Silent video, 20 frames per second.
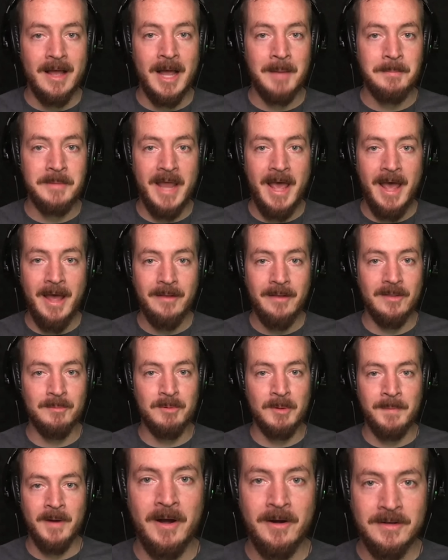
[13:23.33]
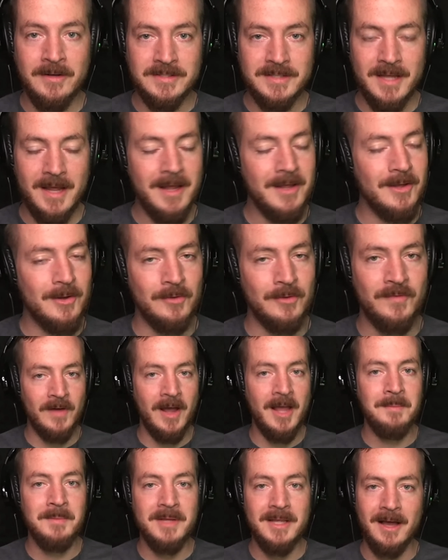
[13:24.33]
I'm Nat, the preparedness guy. You can
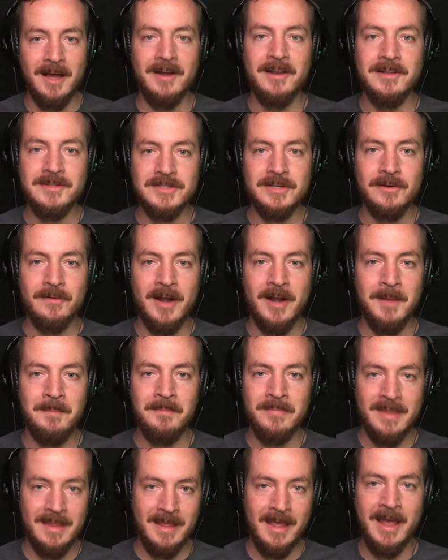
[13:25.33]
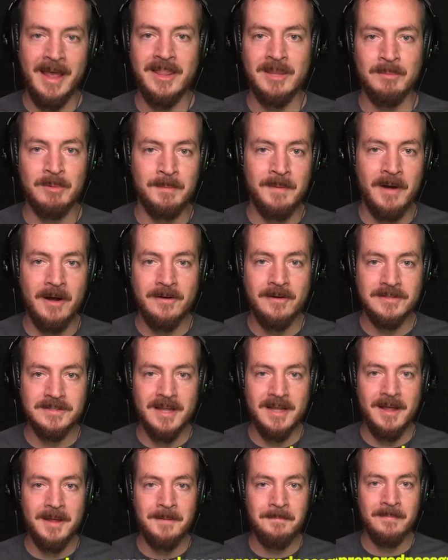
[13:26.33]
find me on Instagram at the preparedness
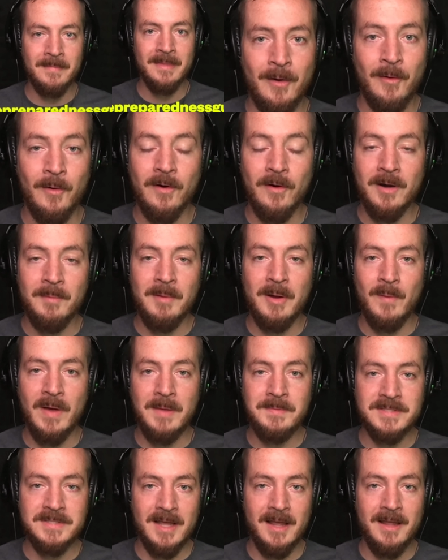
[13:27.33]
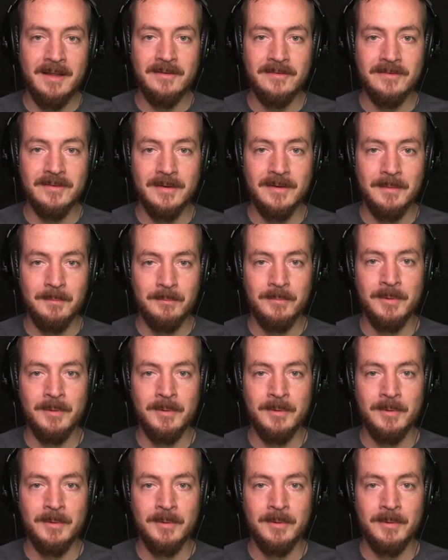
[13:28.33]
guy or my website,